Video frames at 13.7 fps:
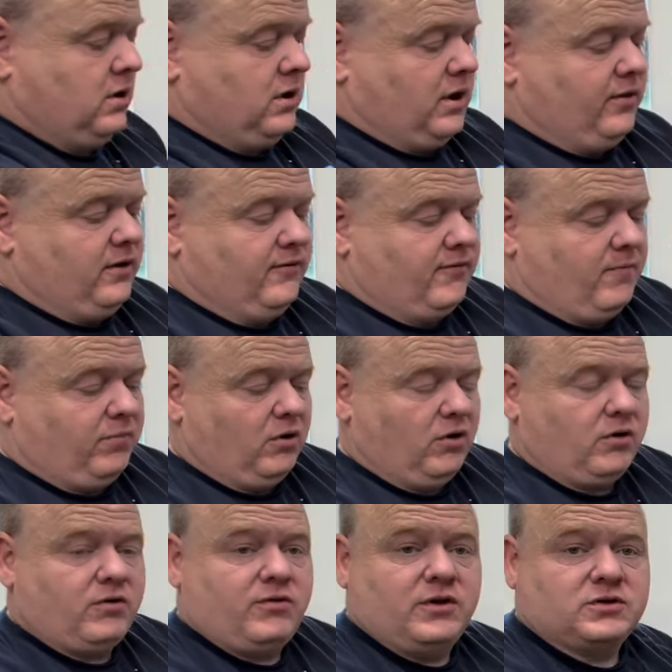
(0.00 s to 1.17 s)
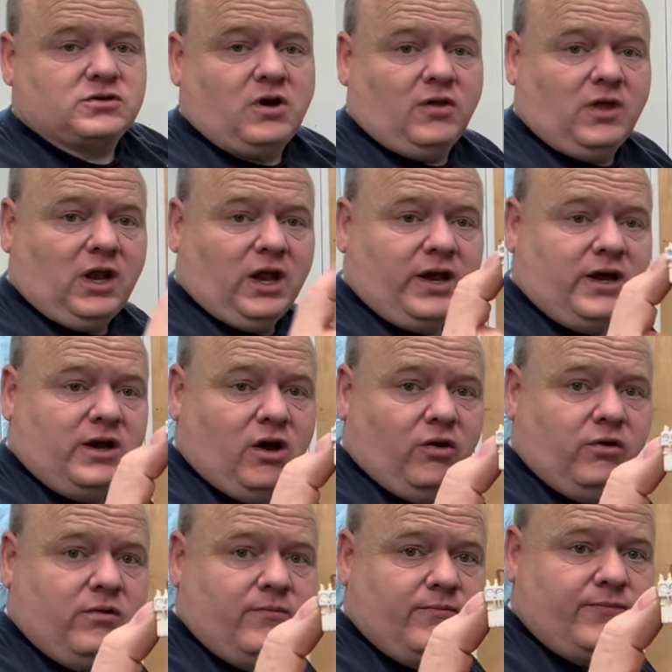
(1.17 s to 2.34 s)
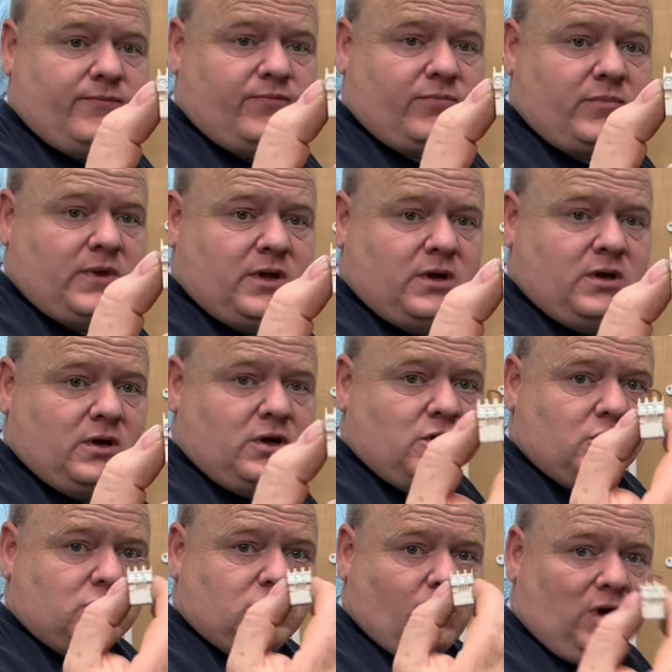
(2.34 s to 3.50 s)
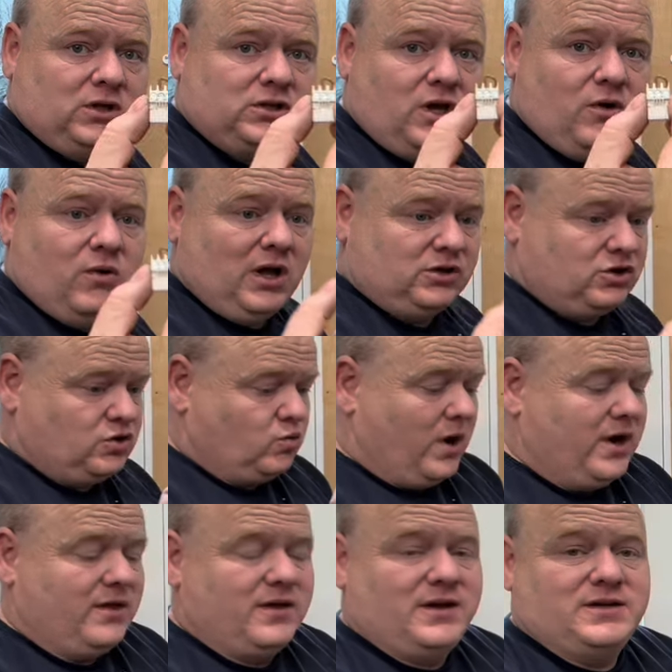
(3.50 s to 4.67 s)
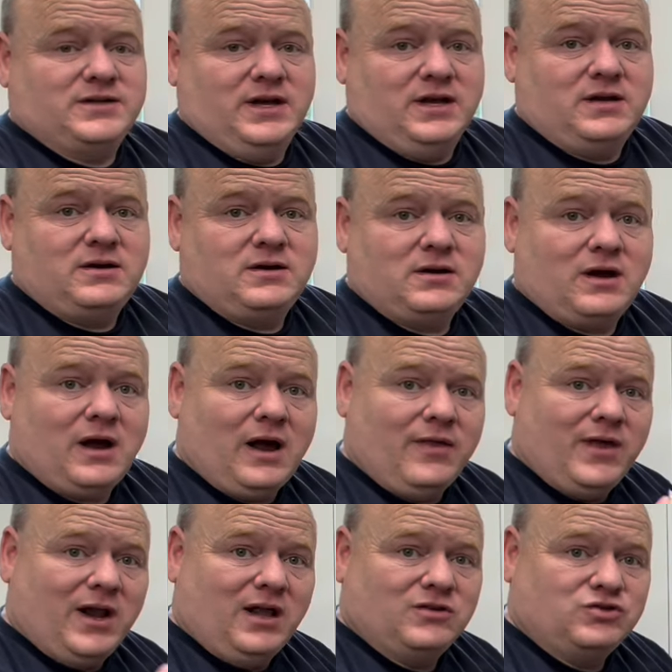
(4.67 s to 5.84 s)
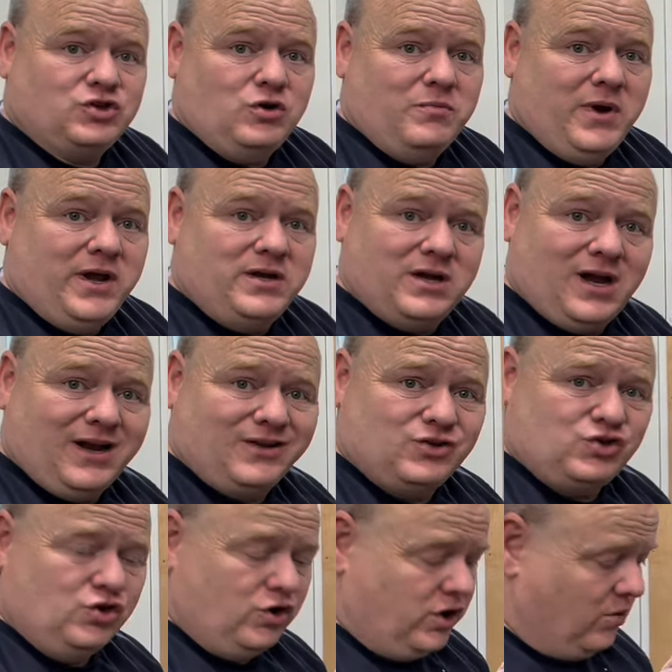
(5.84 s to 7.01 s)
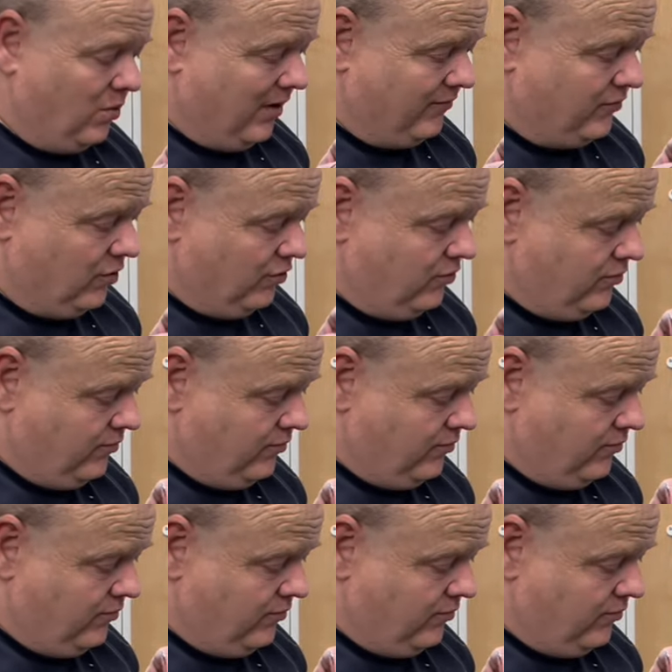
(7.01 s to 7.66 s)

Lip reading: And the other plug that's got the link on. So what I'll do, I'll just wire these in and then I'll zoom in and I'll show you what I've done.